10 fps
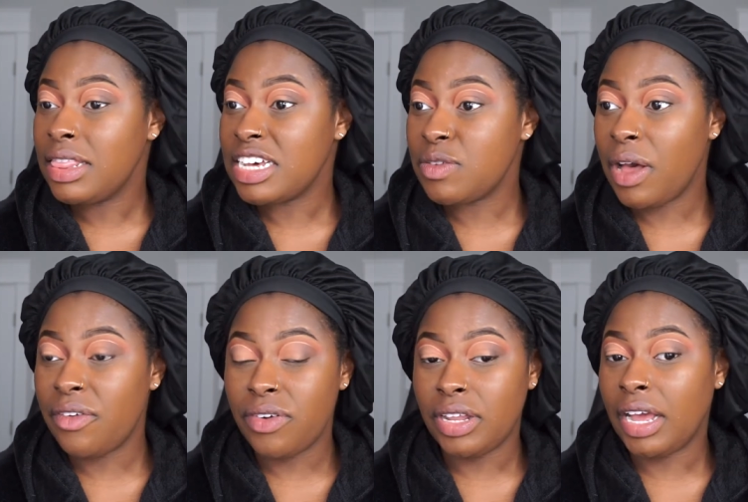that's why
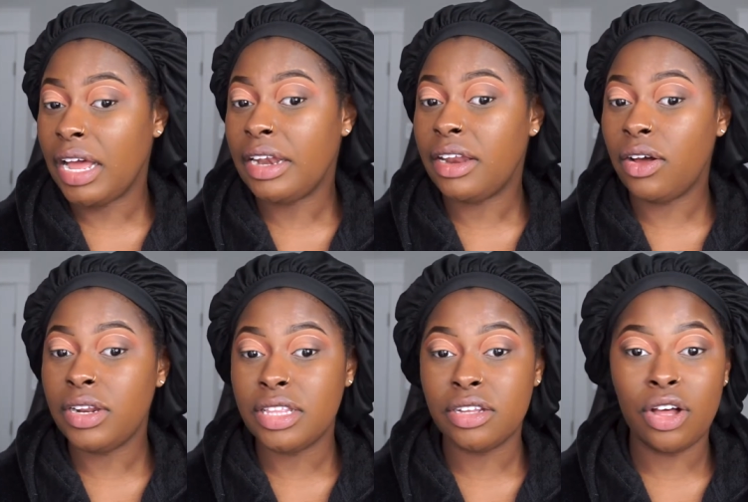i feel like i don't
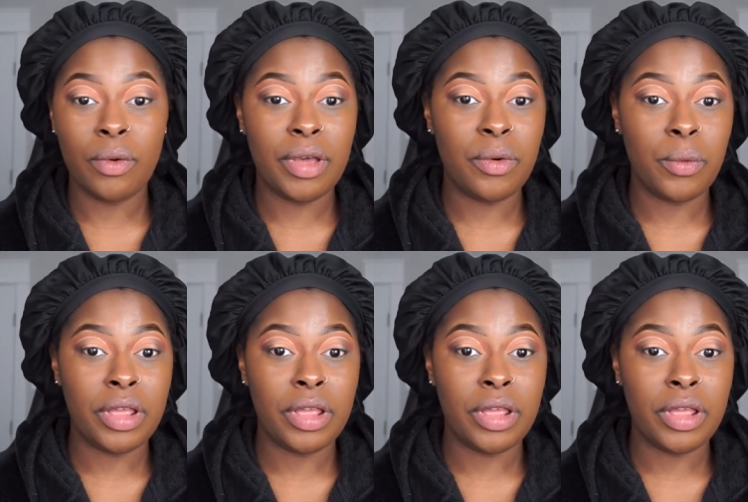need to go in